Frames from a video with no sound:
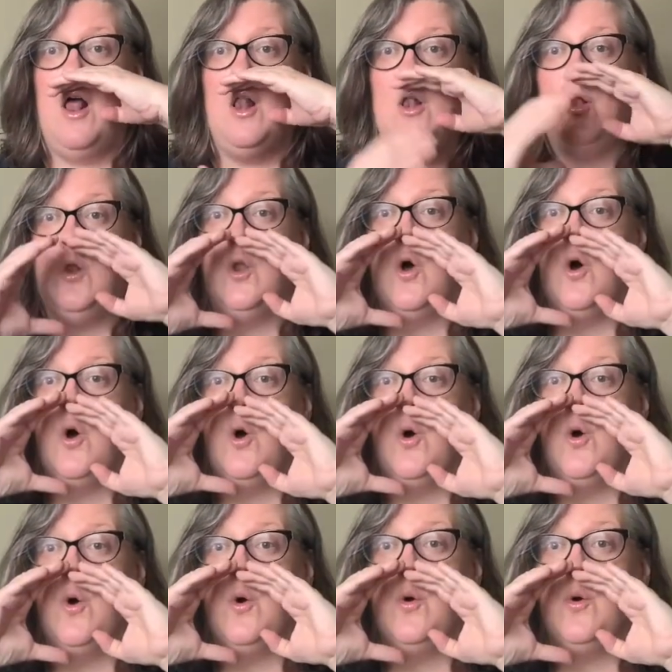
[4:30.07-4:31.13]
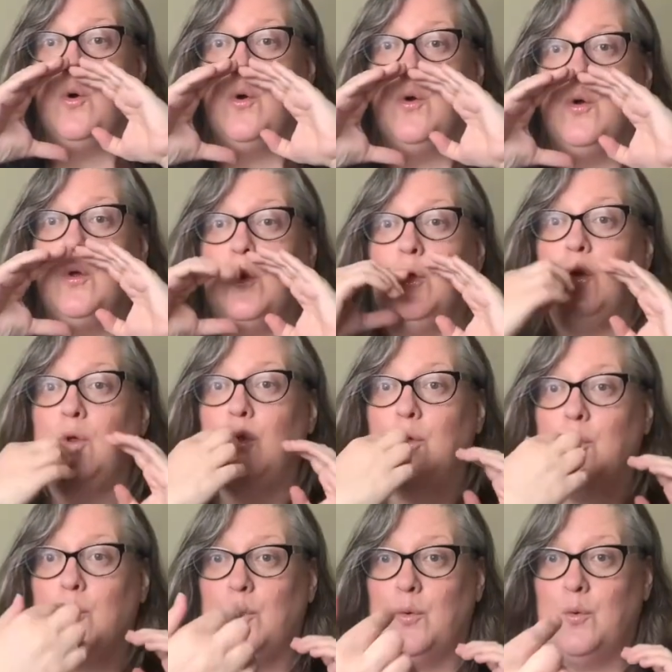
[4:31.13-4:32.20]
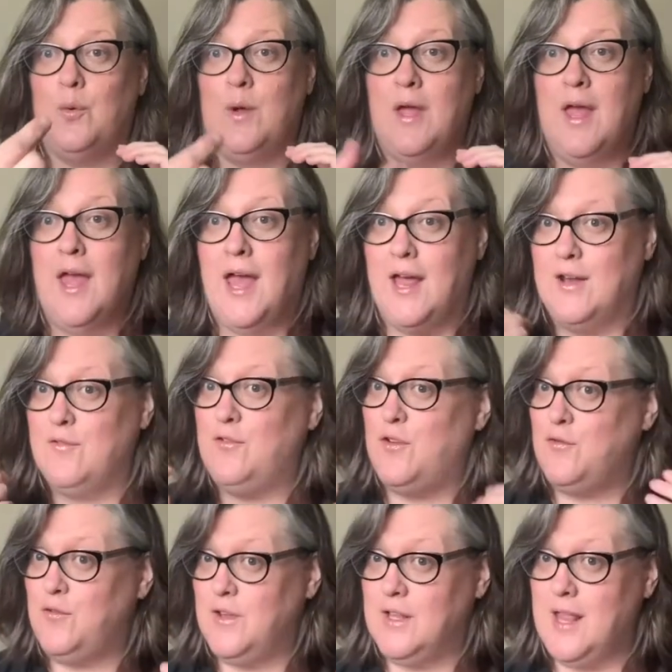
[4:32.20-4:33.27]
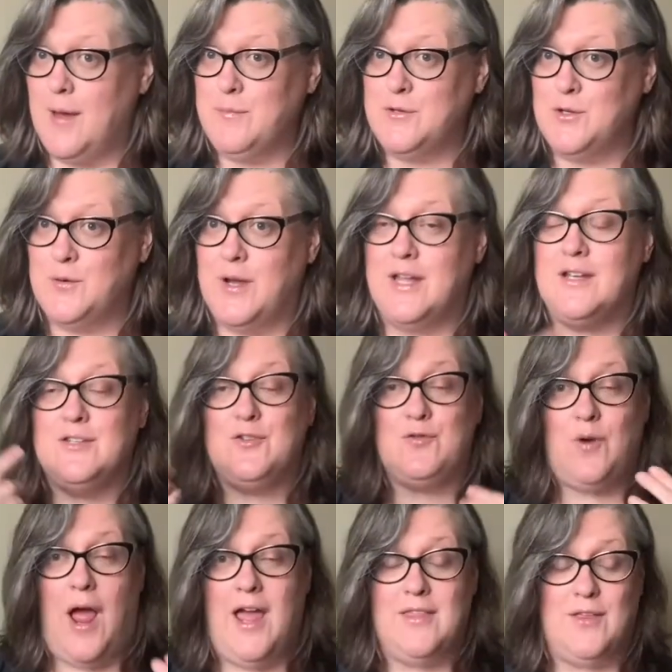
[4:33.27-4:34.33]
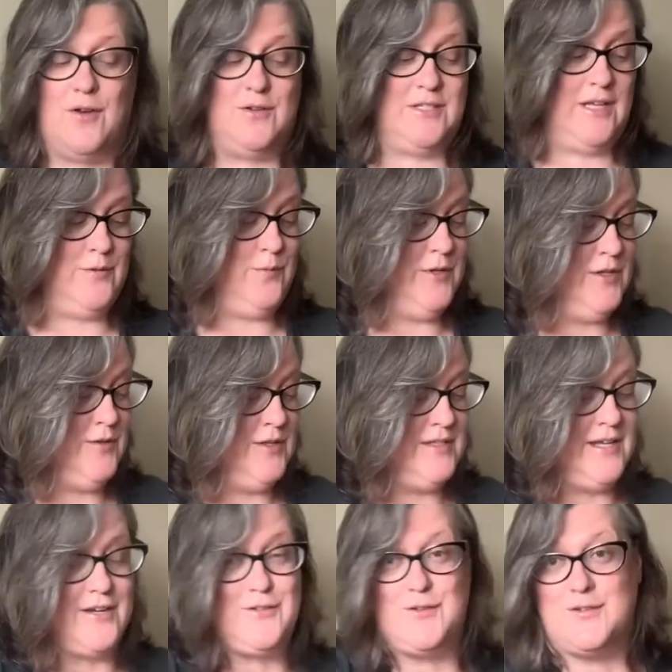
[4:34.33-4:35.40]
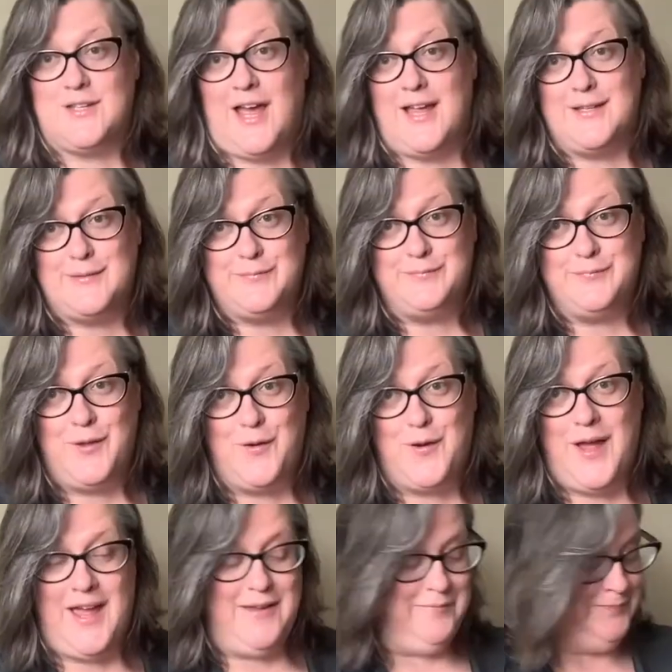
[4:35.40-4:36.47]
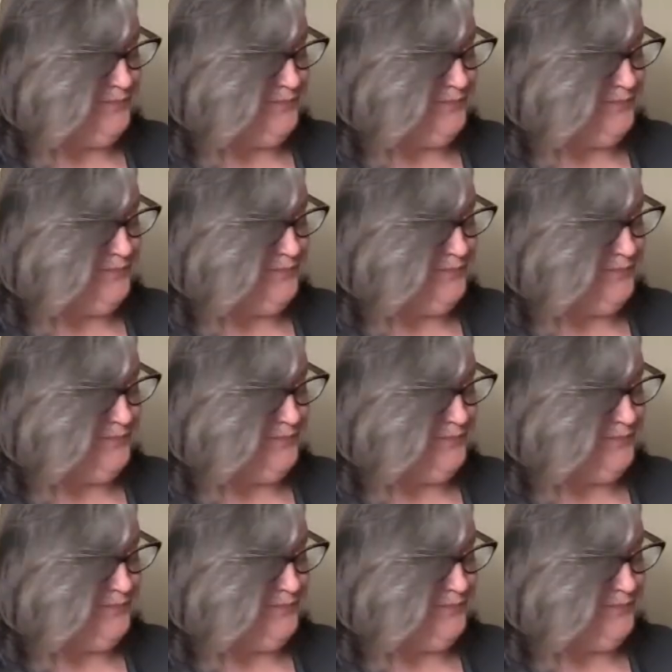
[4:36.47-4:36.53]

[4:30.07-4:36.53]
lo, you. And if you feel up to it, try those as we do this exercise. Okay?